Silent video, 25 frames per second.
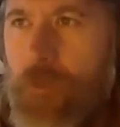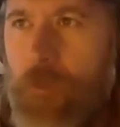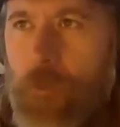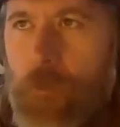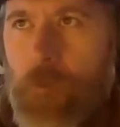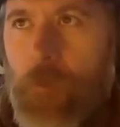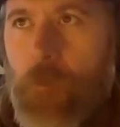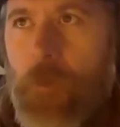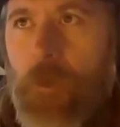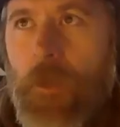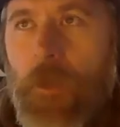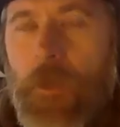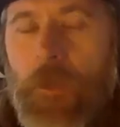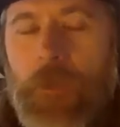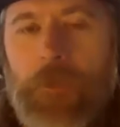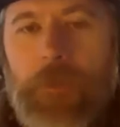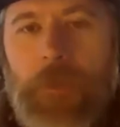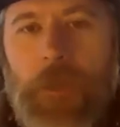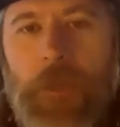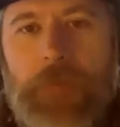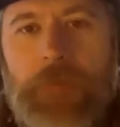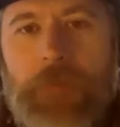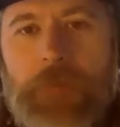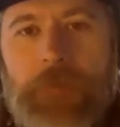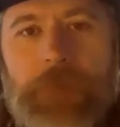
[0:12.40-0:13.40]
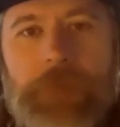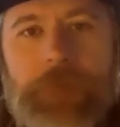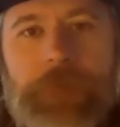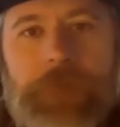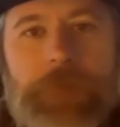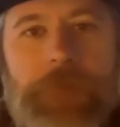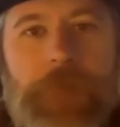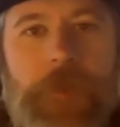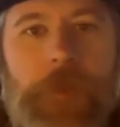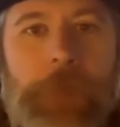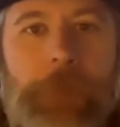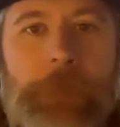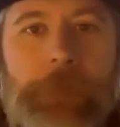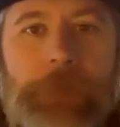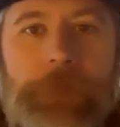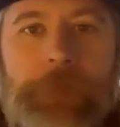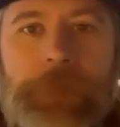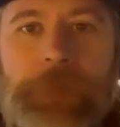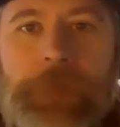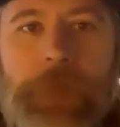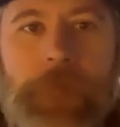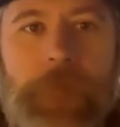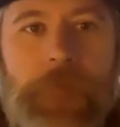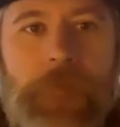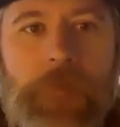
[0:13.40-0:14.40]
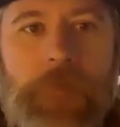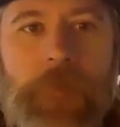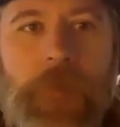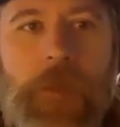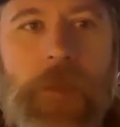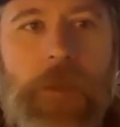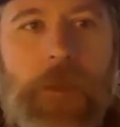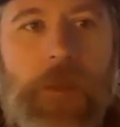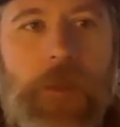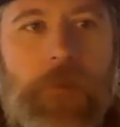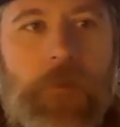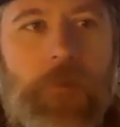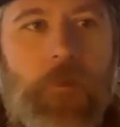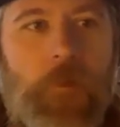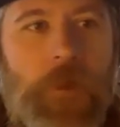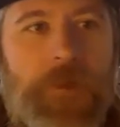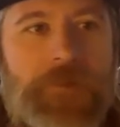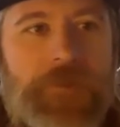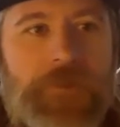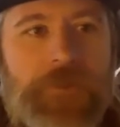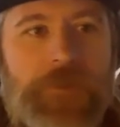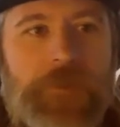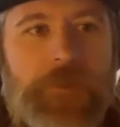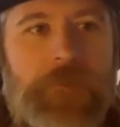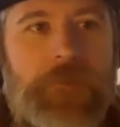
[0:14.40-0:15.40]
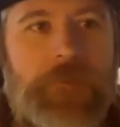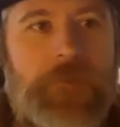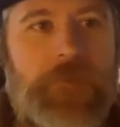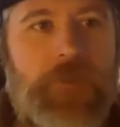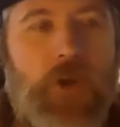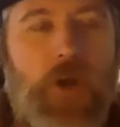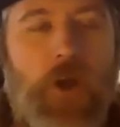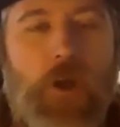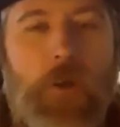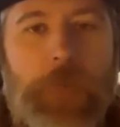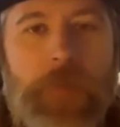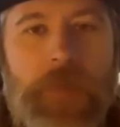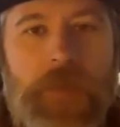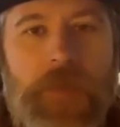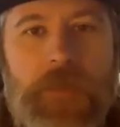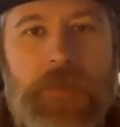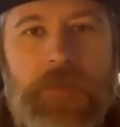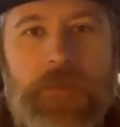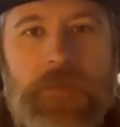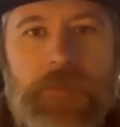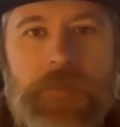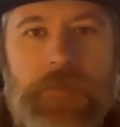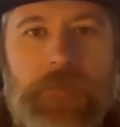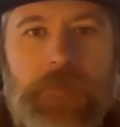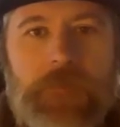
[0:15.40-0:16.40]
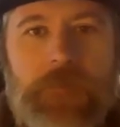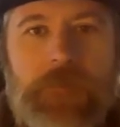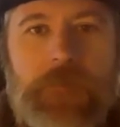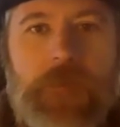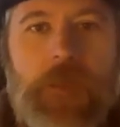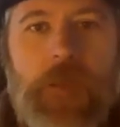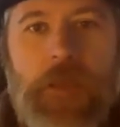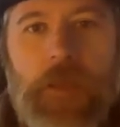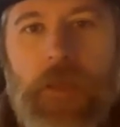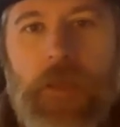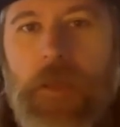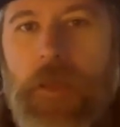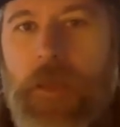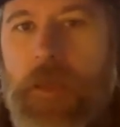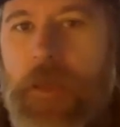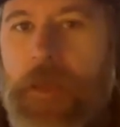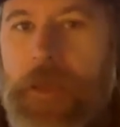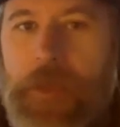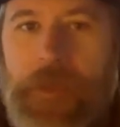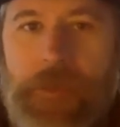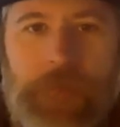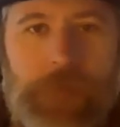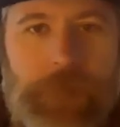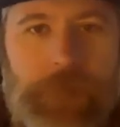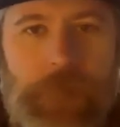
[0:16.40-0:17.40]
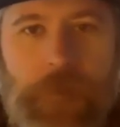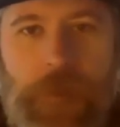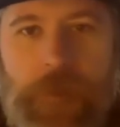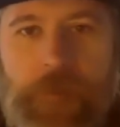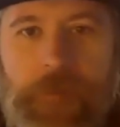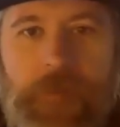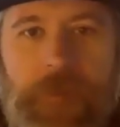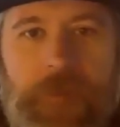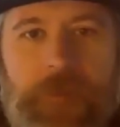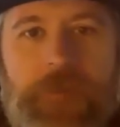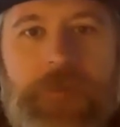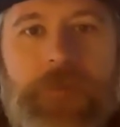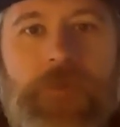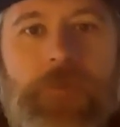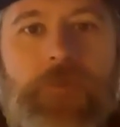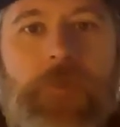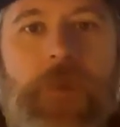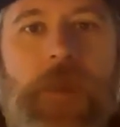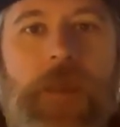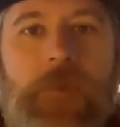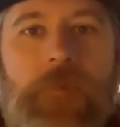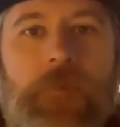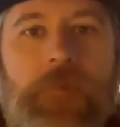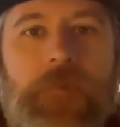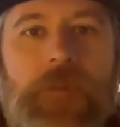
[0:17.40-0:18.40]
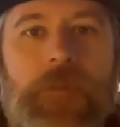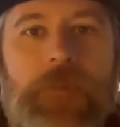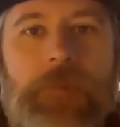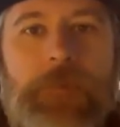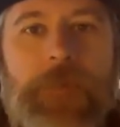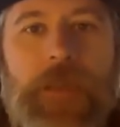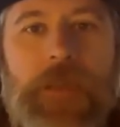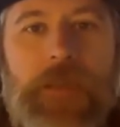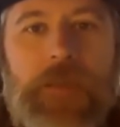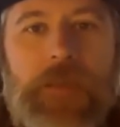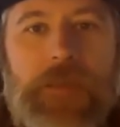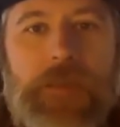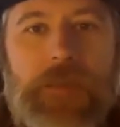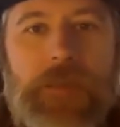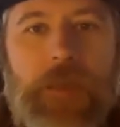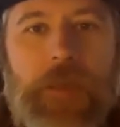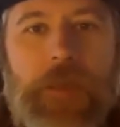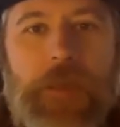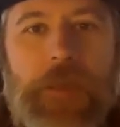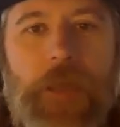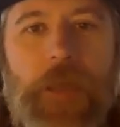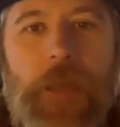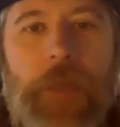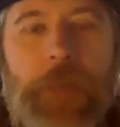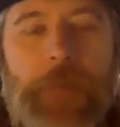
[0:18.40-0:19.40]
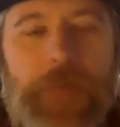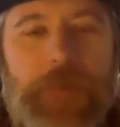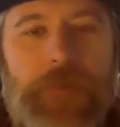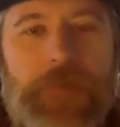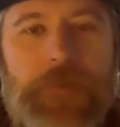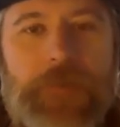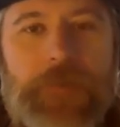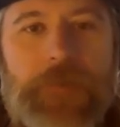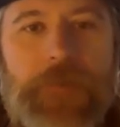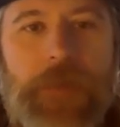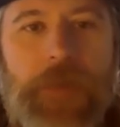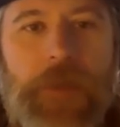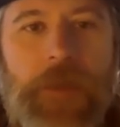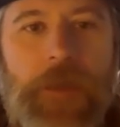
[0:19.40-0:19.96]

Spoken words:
So lots of questions, comments, and things surrounding pedaling dynamics.